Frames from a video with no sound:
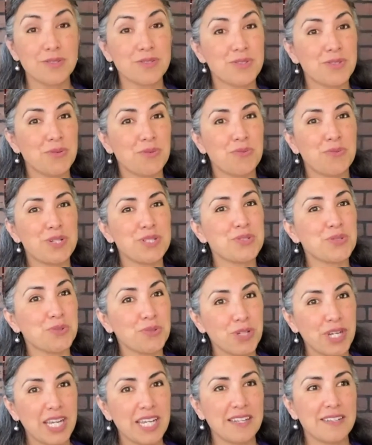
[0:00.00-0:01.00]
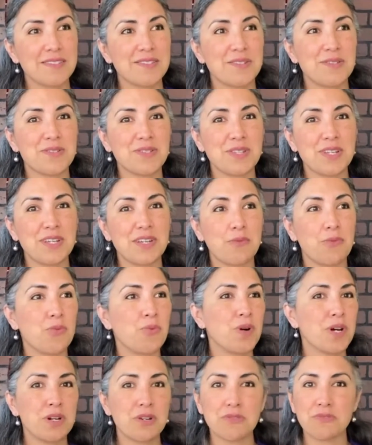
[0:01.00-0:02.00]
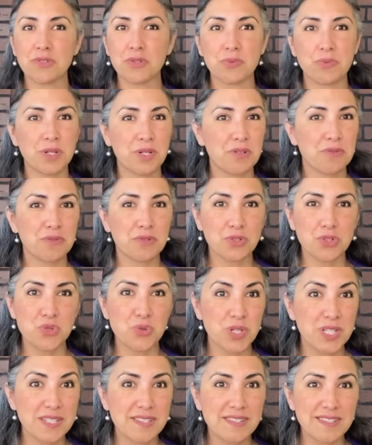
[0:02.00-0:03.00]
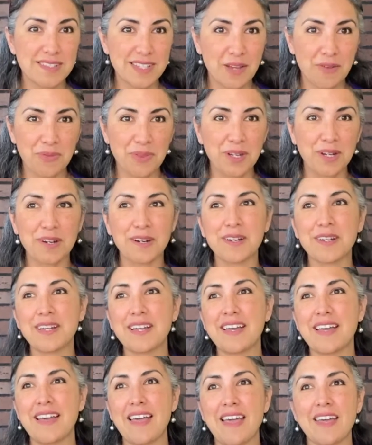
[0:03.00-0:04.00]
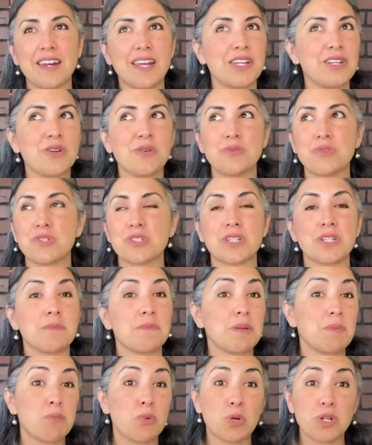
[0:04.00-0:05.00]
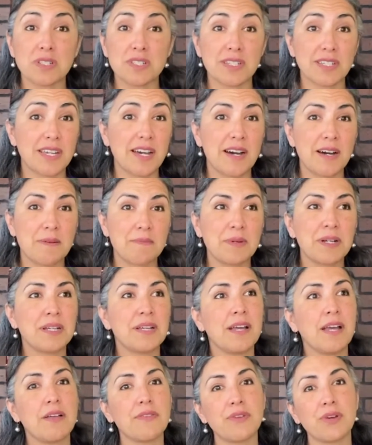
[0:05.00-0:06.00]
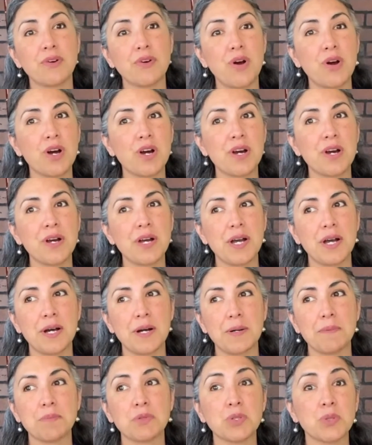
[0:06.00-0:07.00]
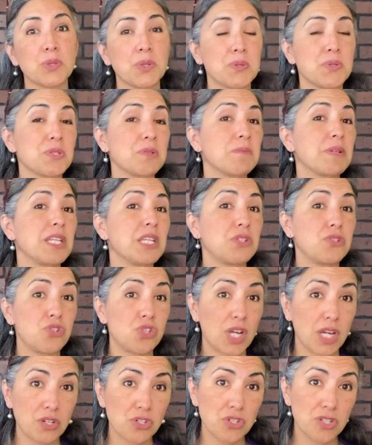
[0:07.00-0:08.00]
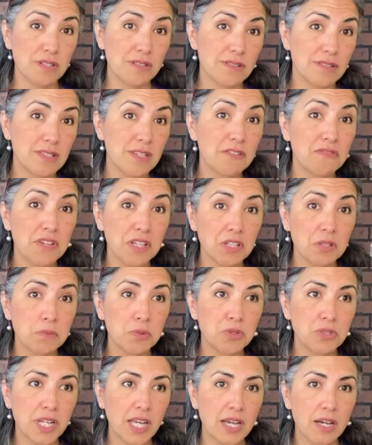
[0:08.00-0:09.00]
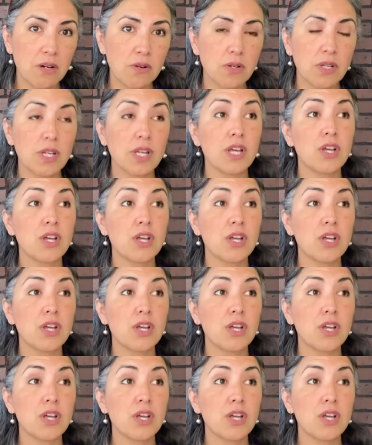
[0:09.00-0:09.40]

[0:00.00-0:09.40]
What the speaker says: So what's great is there's wonderful, wonderful choices out there, and I know there's going to be more to come. There are glucosamine injections available now.